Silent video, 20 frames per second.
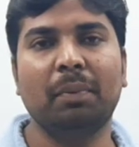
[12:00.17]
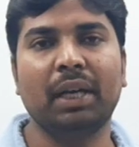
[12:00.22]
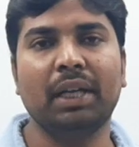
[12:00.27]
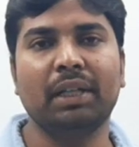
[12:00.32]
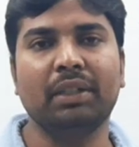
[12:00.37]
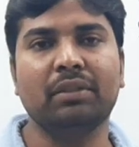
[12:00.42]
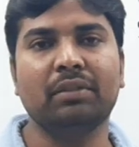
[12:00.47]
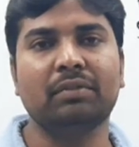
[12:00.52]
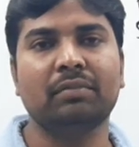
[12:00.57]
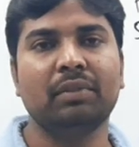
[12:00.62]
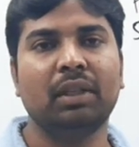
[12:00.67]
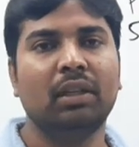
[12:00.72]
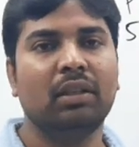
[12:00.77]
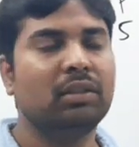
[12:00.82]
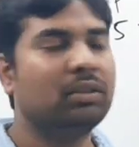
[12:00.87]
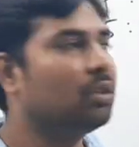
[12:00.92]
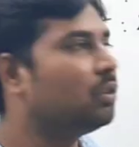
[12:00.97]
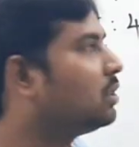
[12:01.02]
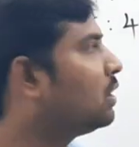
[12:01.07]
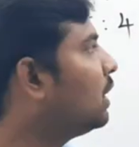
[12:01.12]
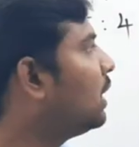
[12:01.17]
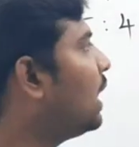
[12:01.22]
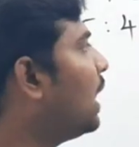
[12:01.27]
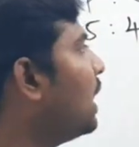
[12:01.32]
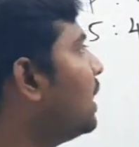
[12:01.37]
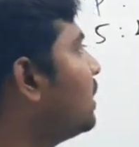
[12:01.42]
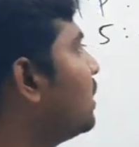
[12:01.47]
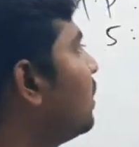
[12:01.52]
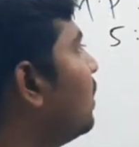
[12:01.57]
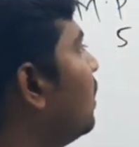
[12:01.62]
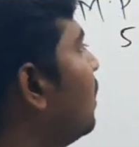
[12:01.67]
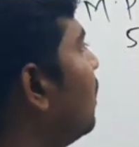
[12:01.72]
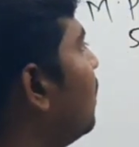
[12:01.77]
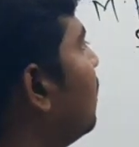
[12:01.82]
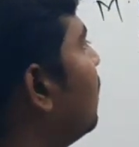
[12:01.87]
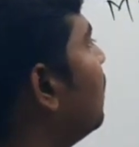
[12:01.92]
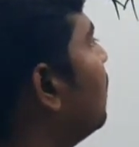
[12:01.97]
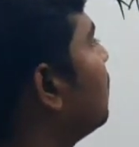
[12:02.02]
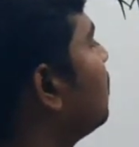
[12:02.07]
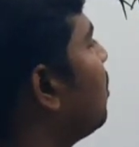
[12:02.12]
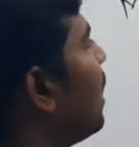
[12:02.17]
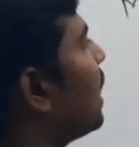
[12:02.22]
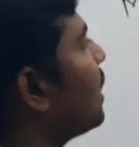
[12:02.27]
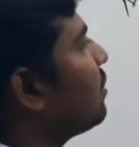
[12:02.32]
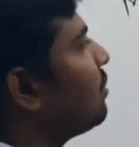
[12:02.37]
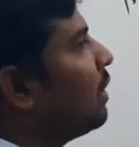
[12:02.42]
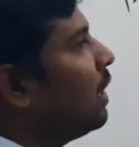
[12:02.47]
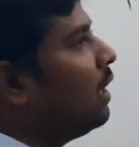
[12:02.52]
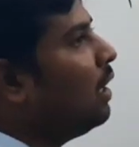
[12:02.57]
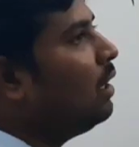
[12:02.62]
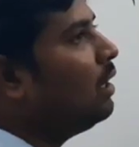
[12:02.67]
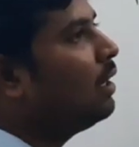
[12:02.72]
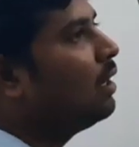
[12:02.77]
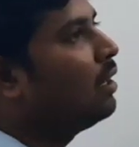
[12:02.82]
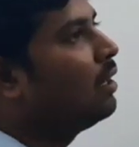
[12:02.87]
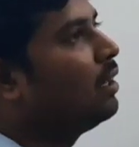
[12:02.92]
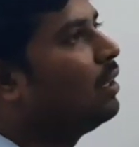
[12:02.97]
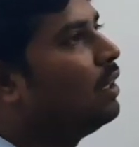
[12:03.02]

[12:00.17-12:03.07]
price. So see guys, so actually